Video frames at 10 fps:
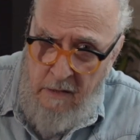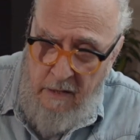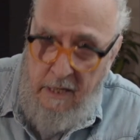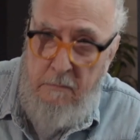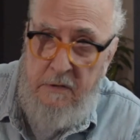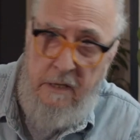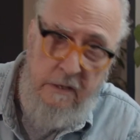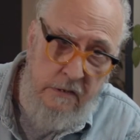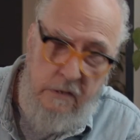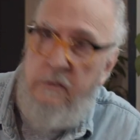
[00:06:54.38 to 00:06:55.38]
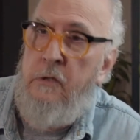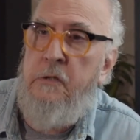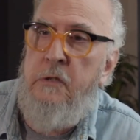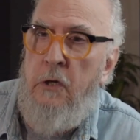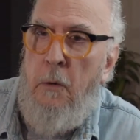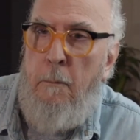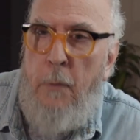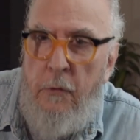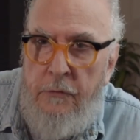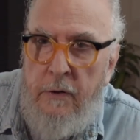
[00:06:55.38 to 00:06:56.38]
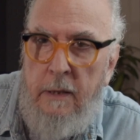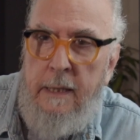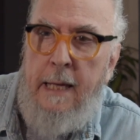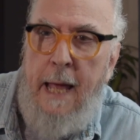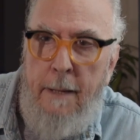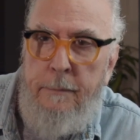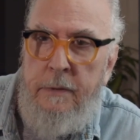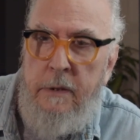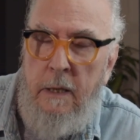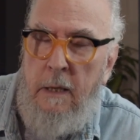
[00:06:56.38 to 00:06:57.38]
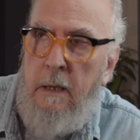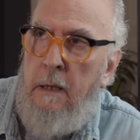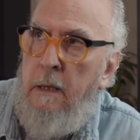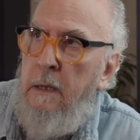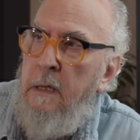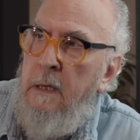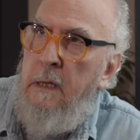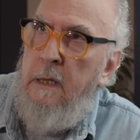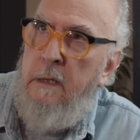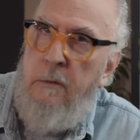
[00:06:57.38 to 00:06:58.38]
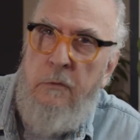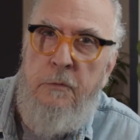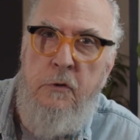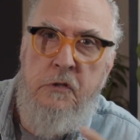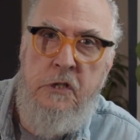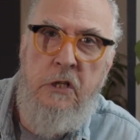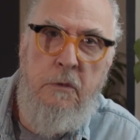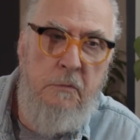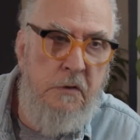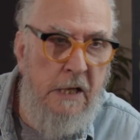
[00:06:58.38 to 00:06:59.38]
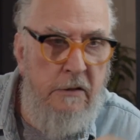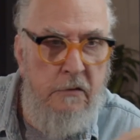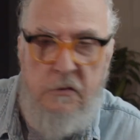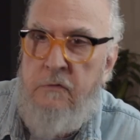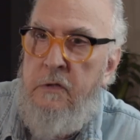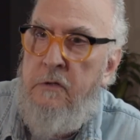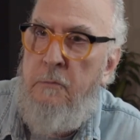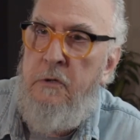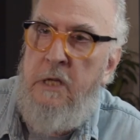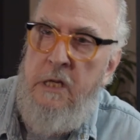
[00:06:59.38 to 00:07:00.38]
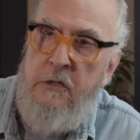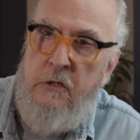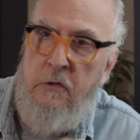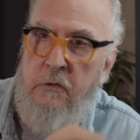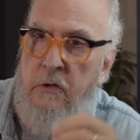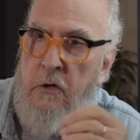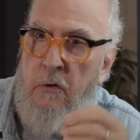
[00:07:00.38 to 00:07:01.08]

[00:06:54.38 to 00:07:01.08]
and everything is just, perfectly kept, with museums, centers of interpretation,